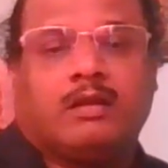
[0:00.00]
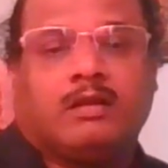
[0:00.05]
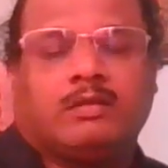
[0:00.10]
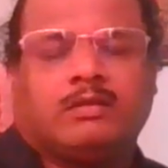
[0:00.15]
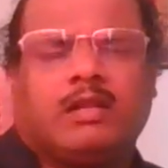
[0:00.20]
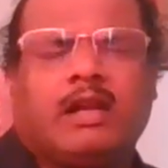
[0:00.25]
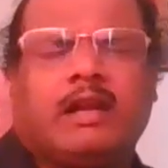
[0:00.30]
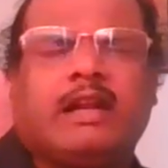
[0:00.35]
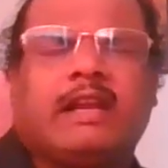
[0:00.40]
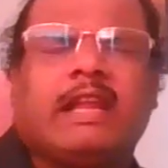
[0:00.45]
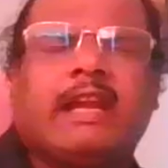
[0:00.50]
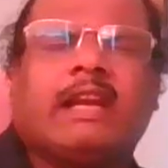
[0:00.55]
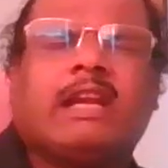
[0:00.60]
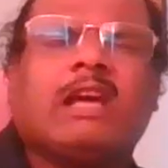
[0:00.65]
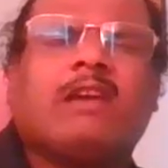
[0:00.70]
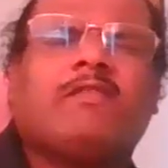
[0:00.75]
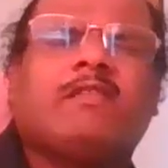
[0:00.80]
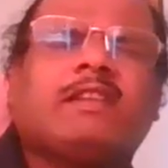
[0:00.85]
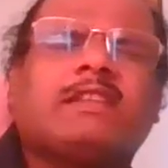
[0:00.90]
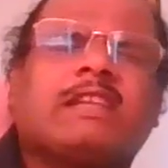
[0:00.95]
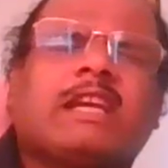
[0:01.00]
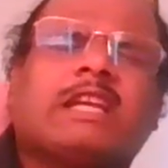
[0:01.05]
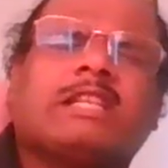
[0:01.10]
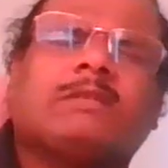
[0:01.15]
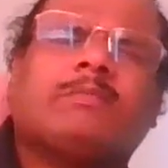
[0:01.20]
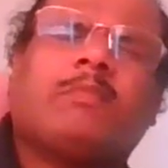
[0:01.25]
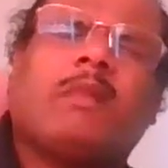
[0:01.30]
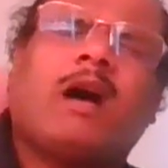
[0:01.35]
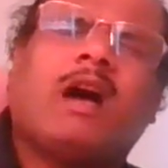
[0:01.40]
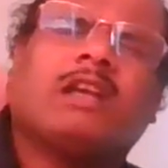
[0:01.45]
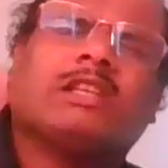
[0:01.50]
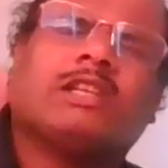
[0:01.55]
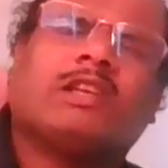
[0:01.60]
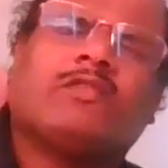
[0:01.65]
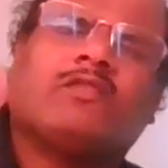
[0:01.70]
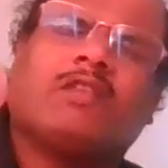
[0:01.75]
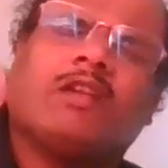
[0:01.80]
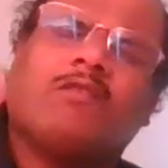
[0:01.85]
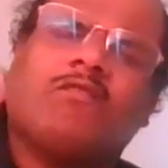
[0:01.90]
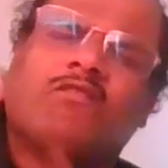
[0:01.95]
the data which has passed
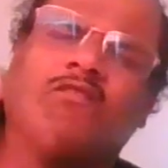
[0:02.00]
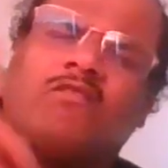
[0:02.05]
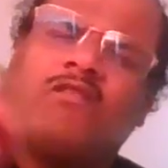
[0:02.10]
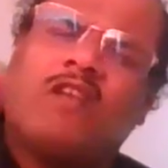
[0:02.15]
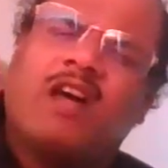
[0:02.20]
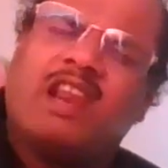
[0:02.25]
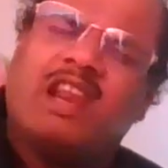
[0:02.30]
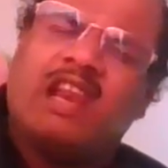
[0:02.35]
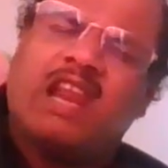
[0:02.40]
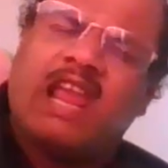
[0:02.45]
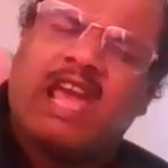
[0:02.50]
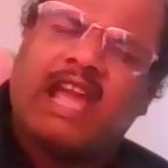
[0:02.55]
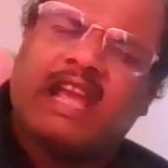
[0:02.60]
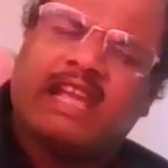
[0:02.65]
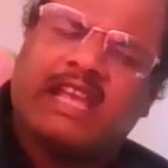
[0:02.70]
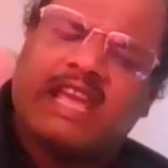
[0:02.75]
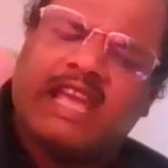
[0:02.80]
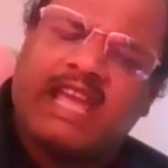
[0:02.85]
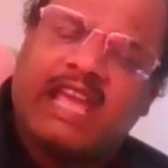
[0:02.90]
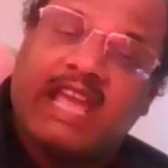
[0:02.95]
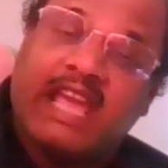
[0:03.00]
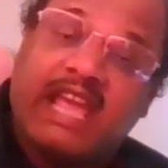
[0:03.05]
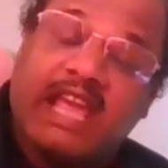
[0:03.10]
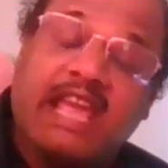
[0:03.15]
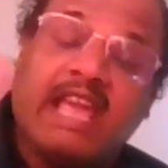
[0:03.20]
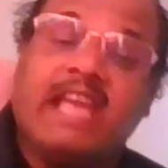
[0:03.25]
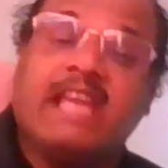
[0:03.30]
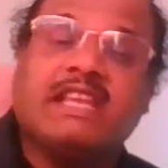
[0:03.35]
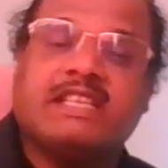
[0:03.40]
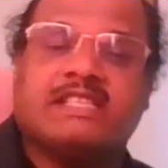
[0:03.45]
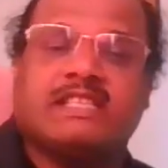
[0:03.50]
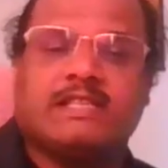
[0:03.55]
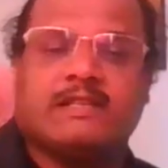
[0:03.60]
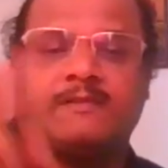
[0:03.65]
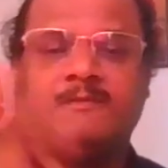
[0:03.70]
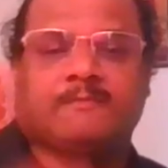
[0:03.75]
from 1 lakh age,